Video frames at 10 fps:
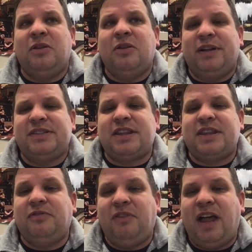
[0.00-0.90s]
ones that are
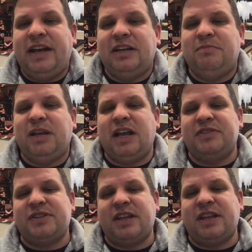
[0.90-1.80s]
flighted
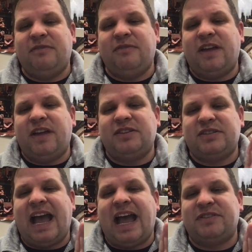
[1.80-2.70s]
because their event is
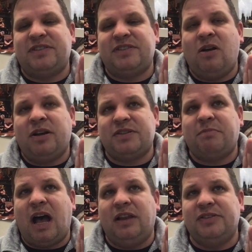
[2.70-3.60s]
half as long as a
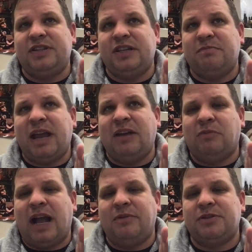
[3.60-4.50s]
policy debate
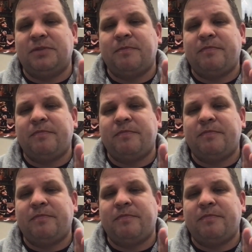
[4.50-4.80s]
round.